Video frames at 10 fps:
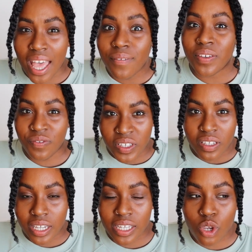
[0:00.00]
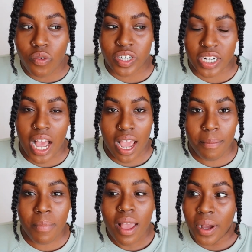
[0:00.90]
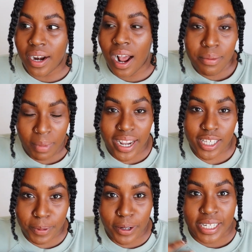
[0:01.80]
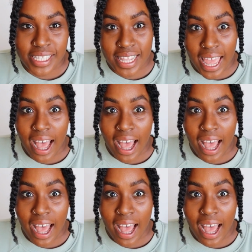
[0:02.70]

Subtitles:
heavy feelings over time. But in my experience, they